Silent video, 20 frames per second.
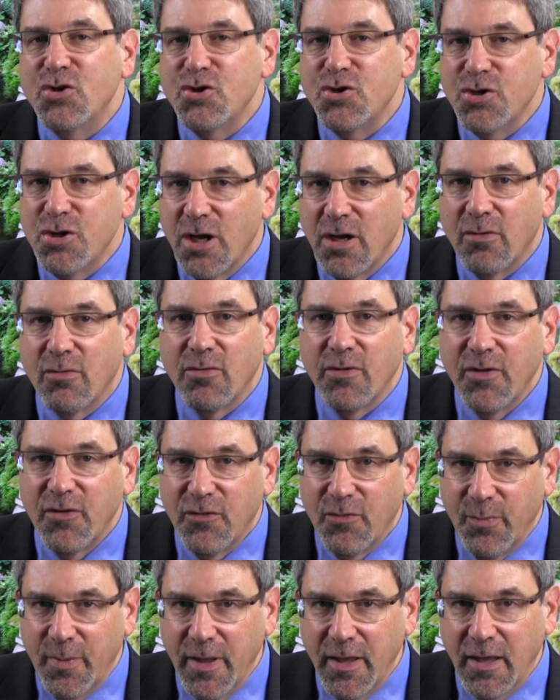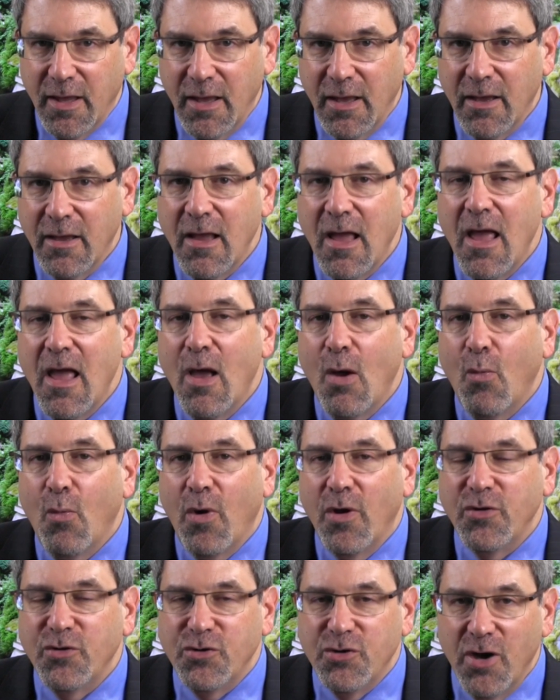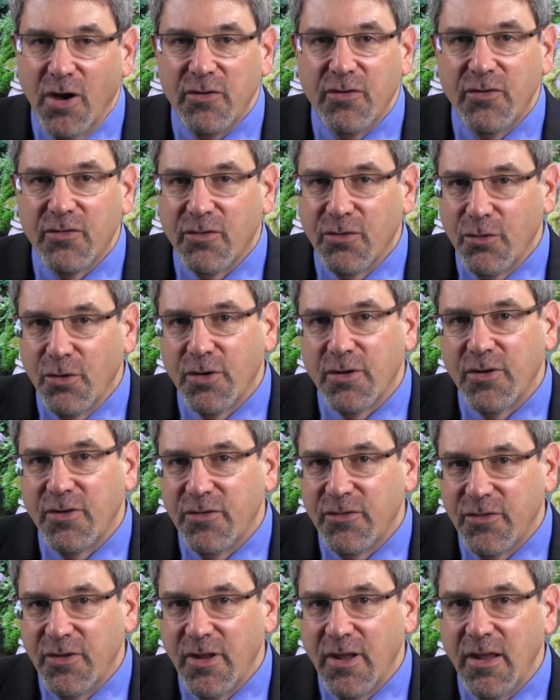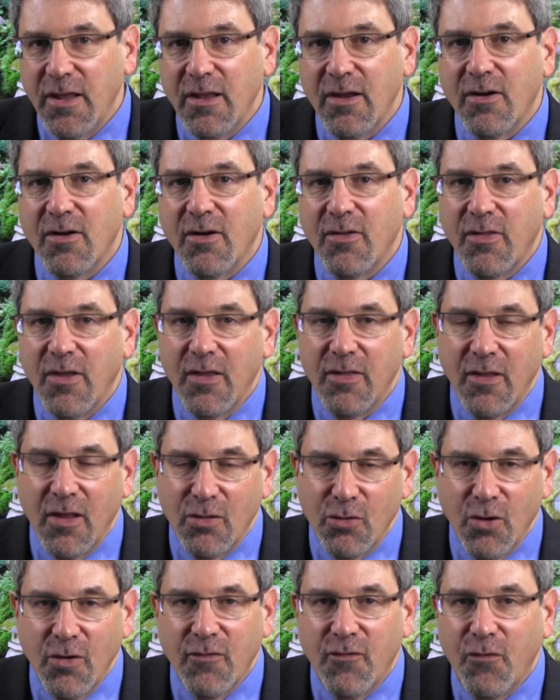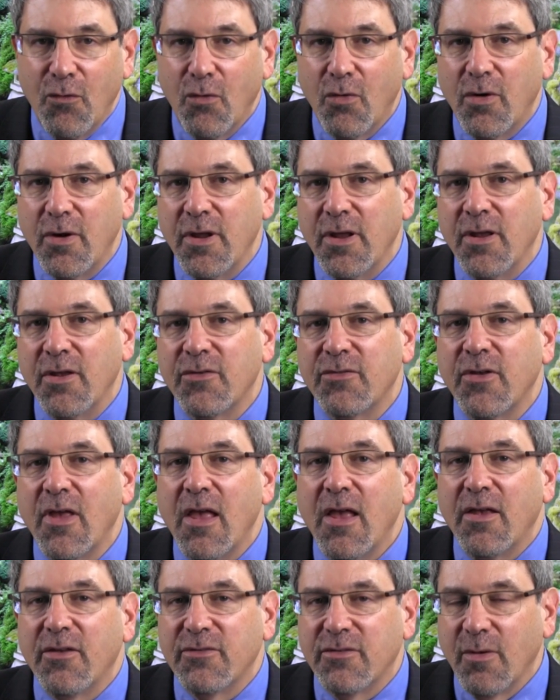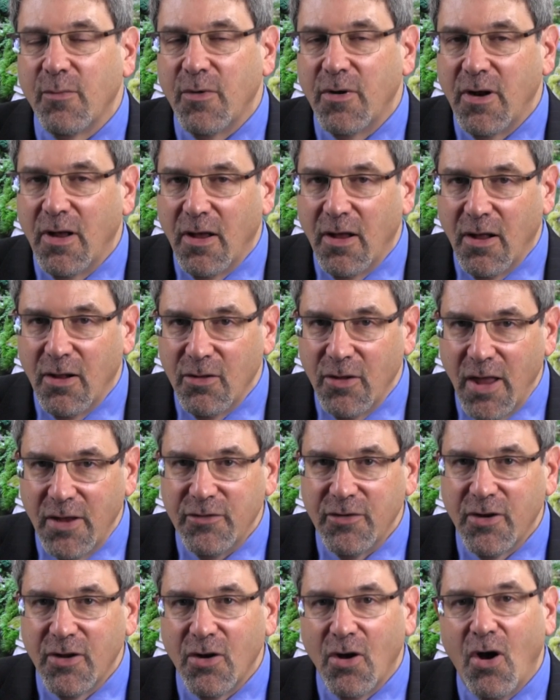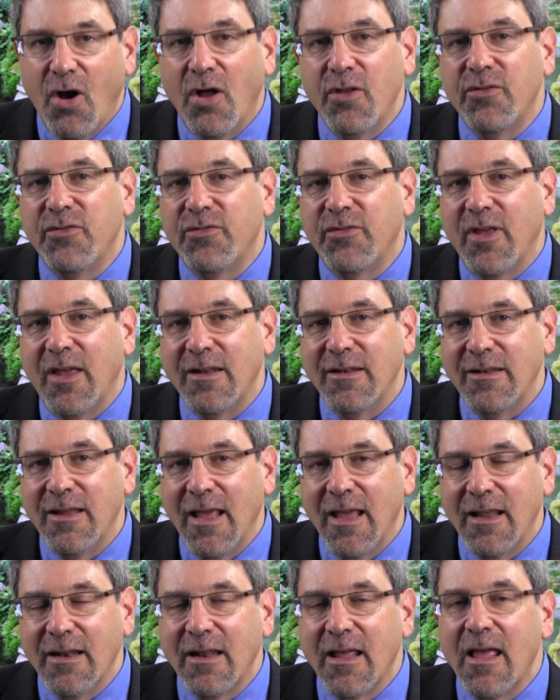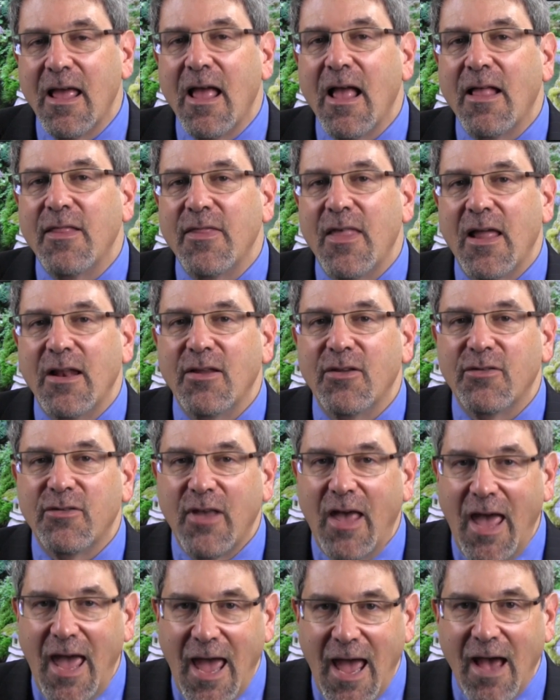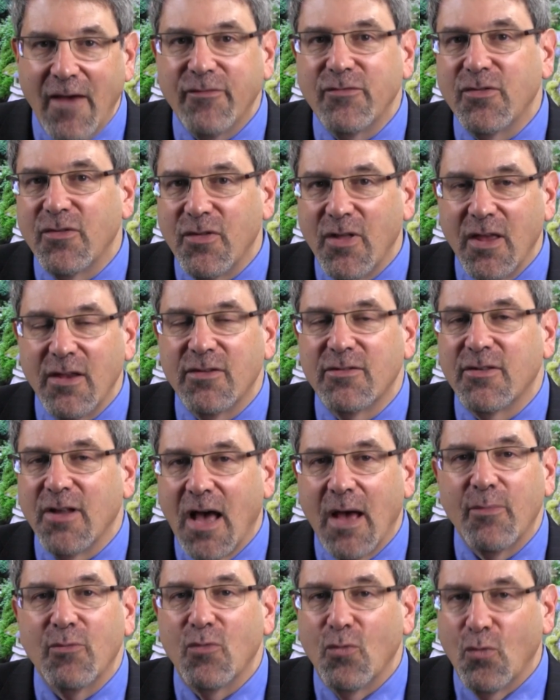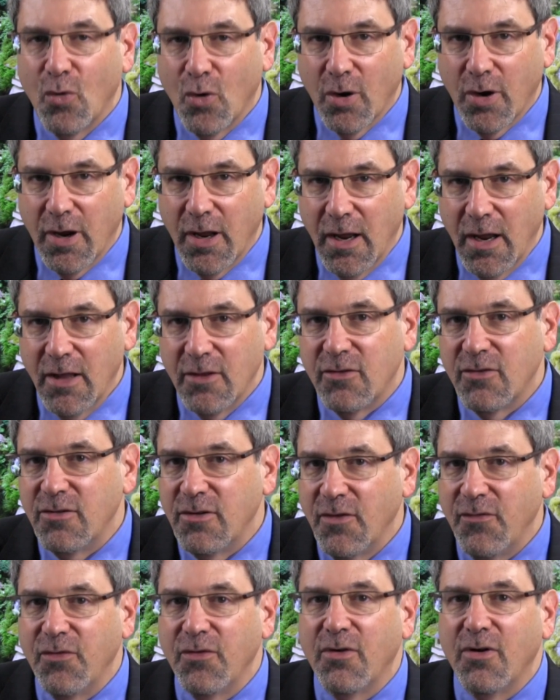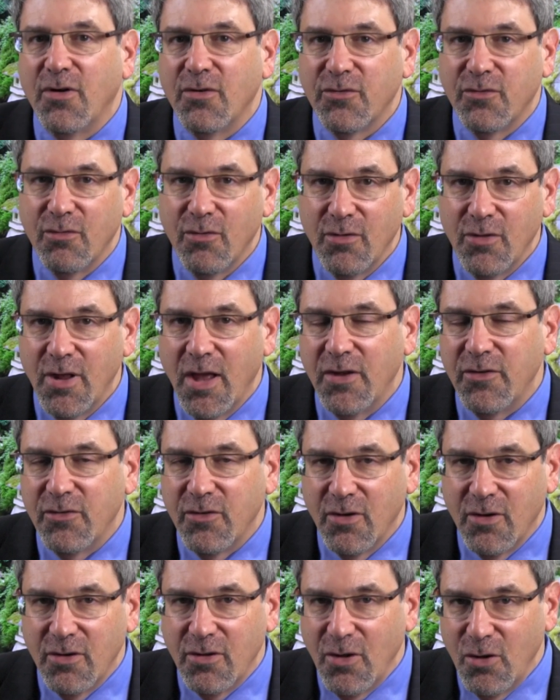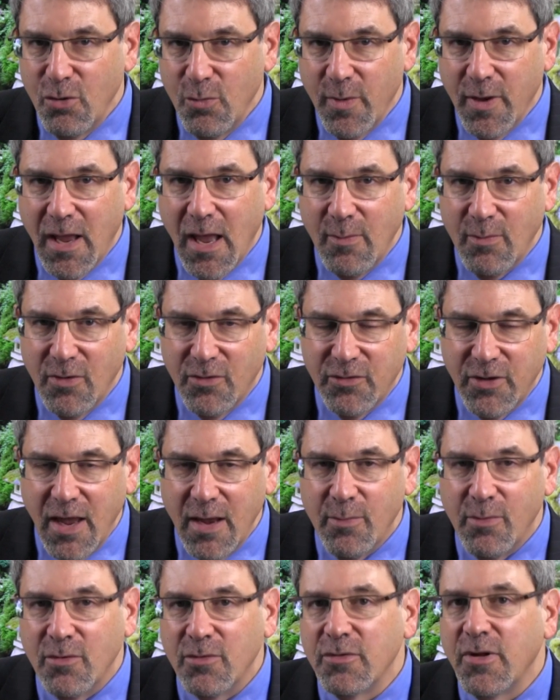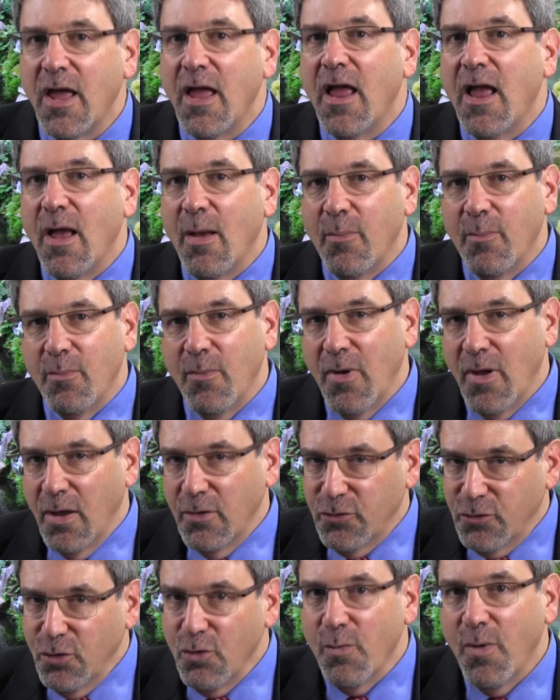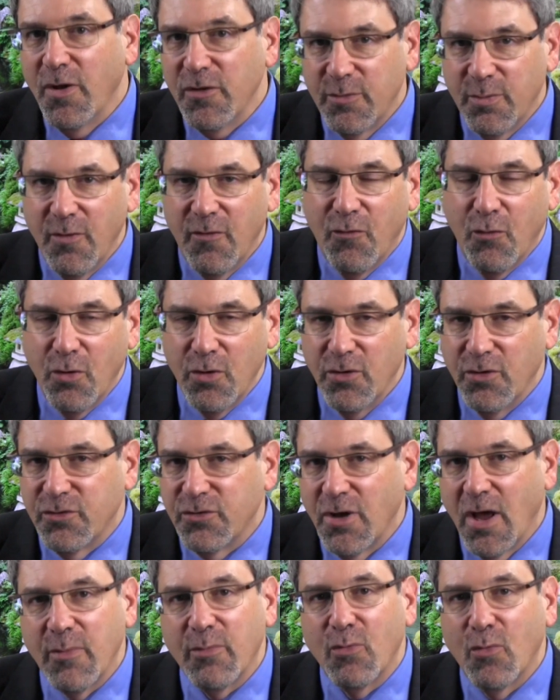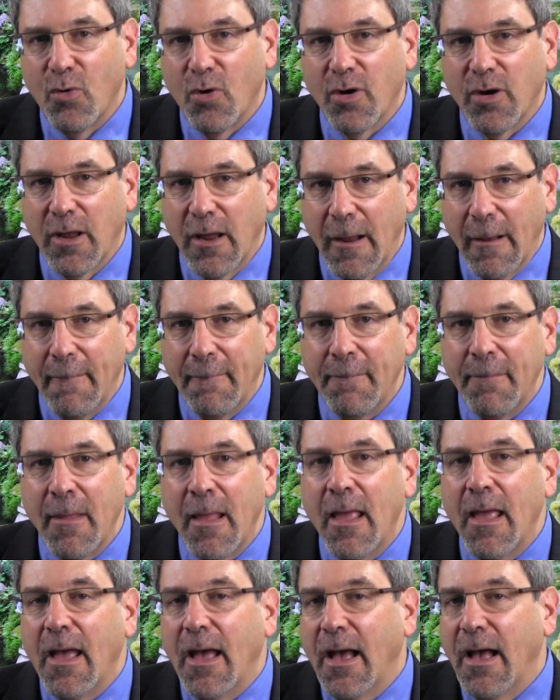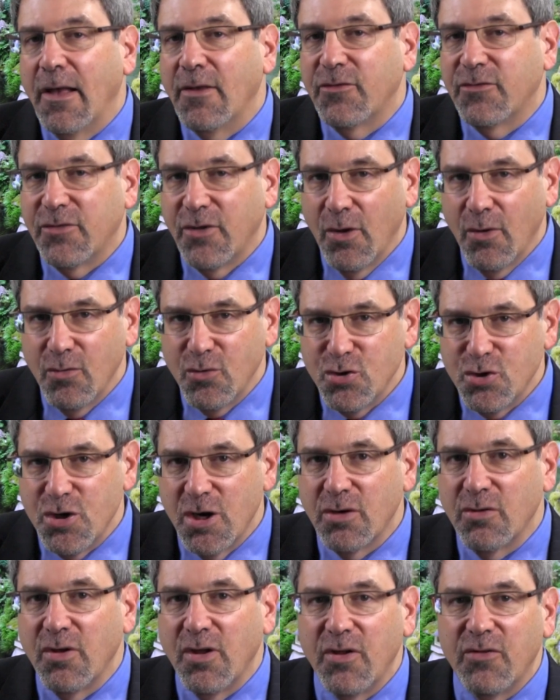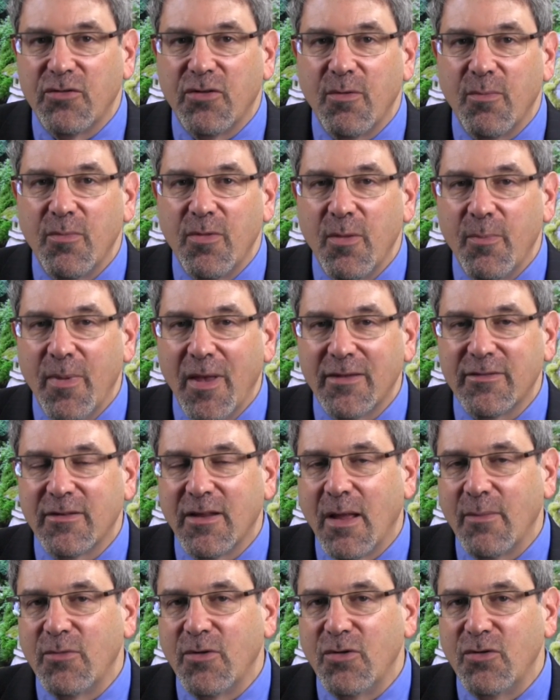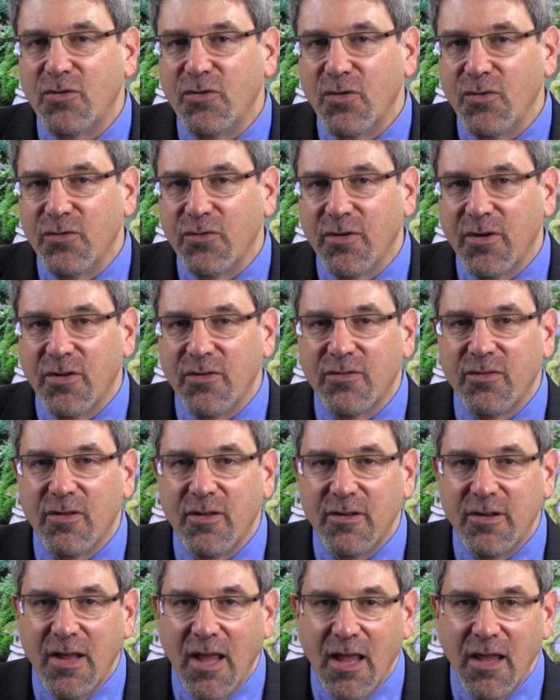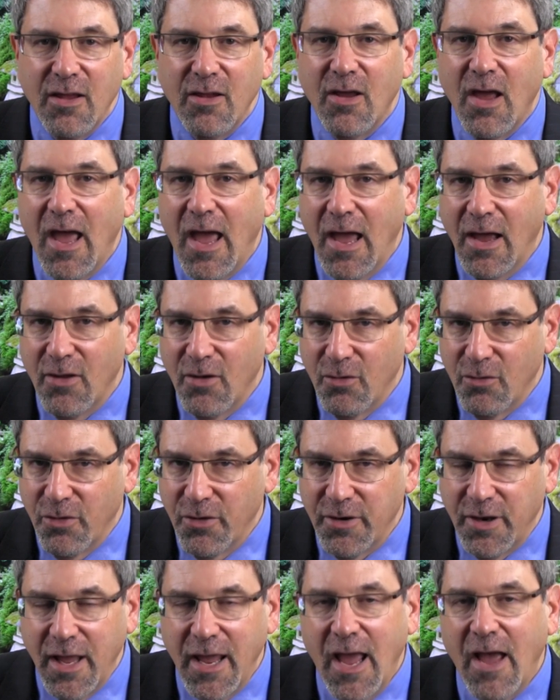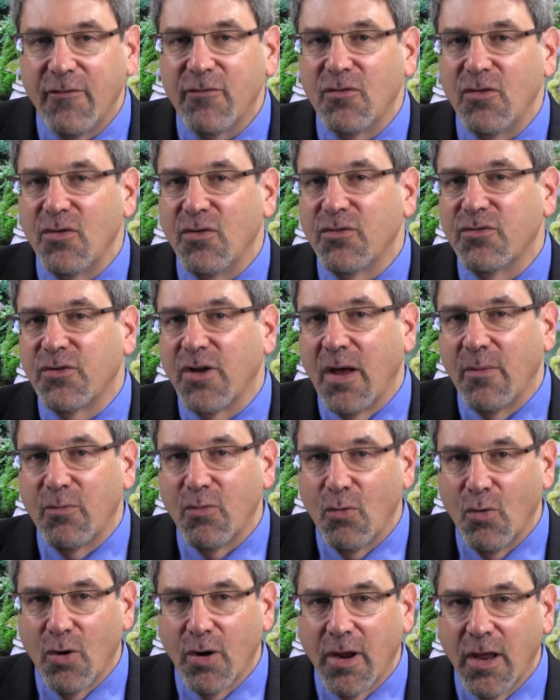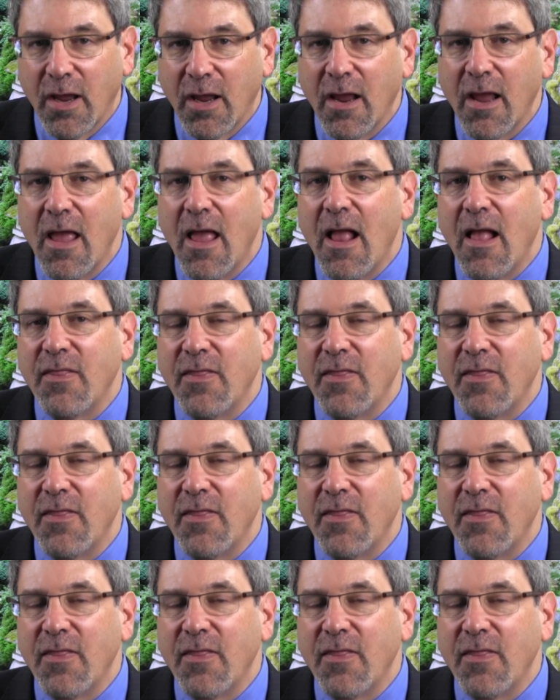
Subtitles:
Generally speaking, what judges look to see, or they look for, is someone alleging an onset date that is after they stopped working. It's difficult to allege that you became disabled 2 months before you stopped working. So generally it's the best time to choose it is the day or the day after you stop working.